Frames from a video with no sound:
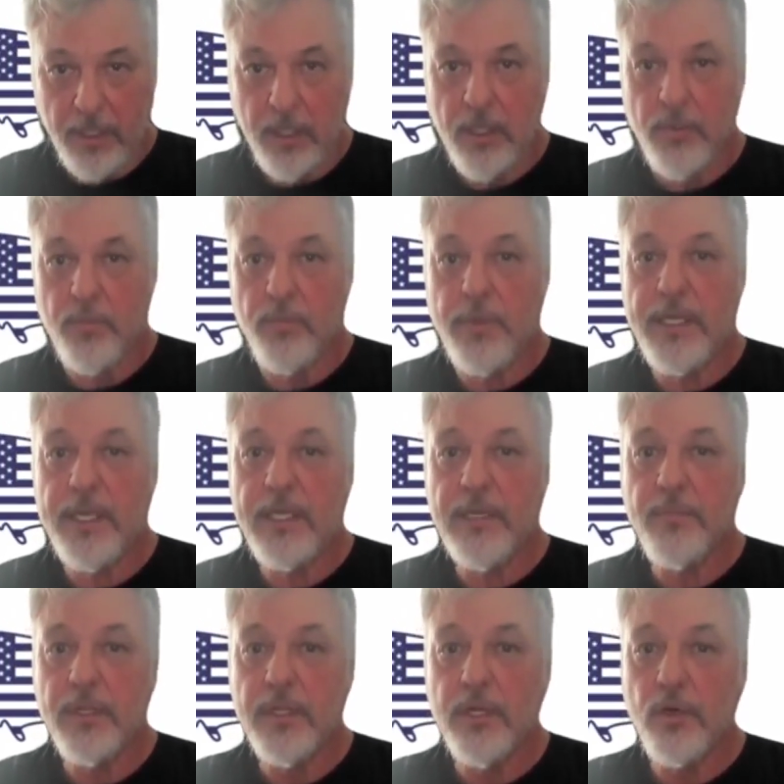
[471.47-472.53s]
Many
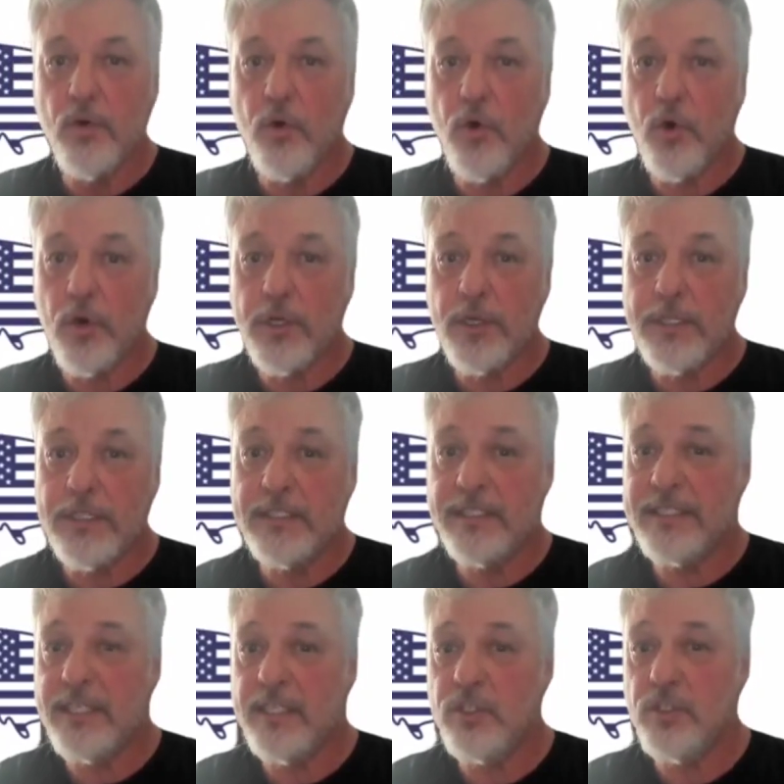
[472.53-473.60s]
political
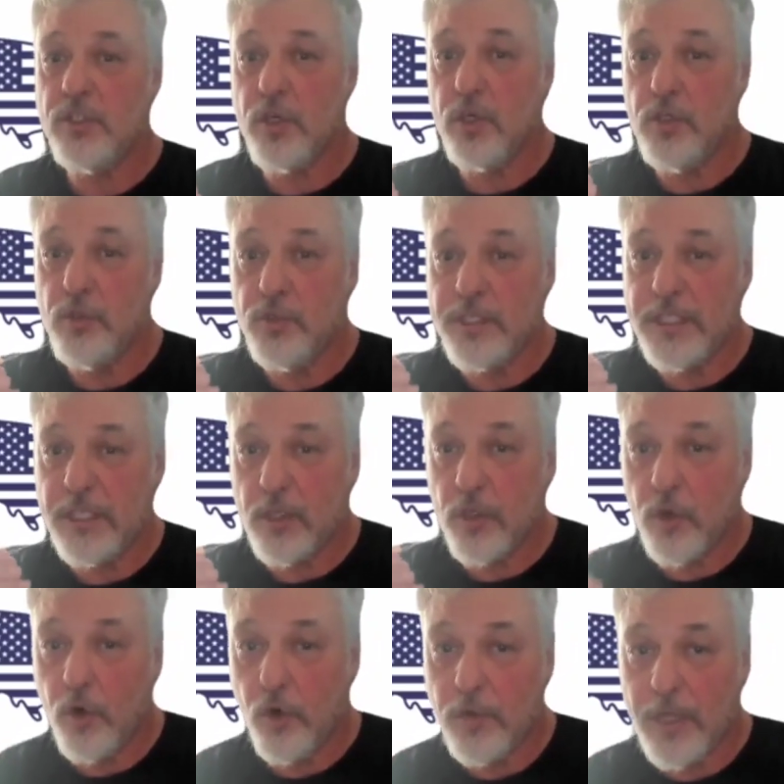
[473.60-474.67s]
organizations are using
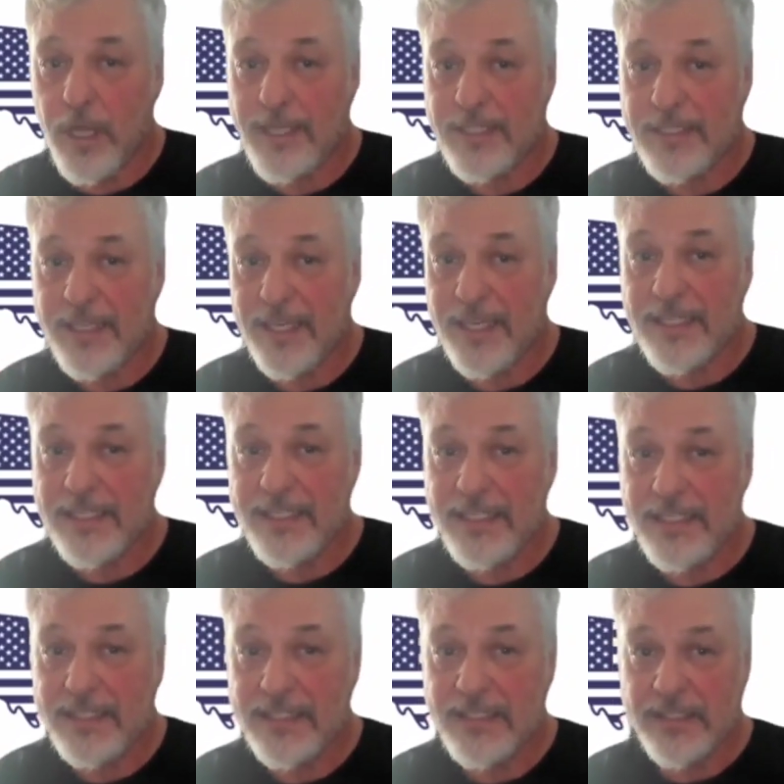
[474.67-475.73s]
cult-like
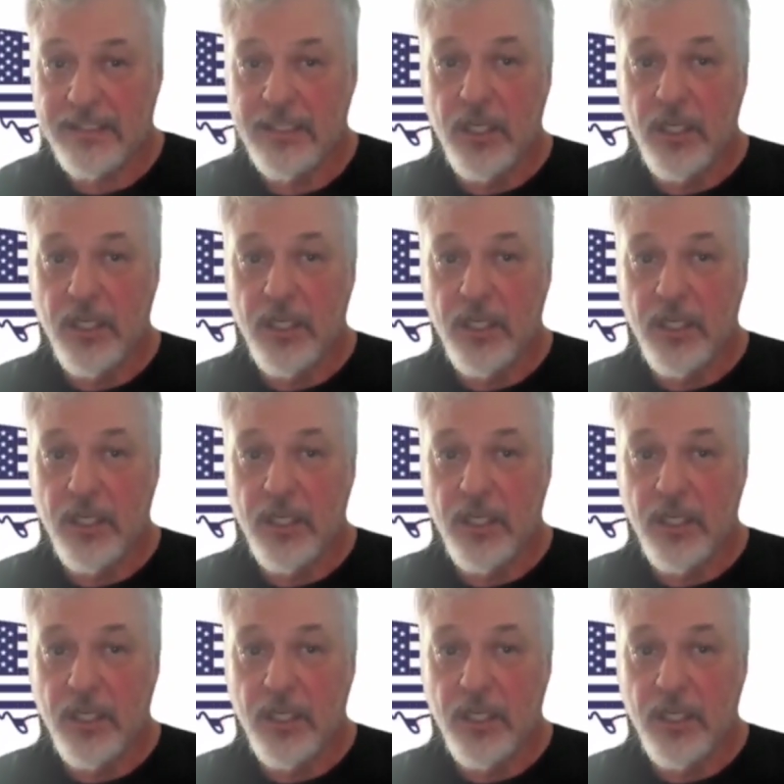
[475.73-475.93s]
techniques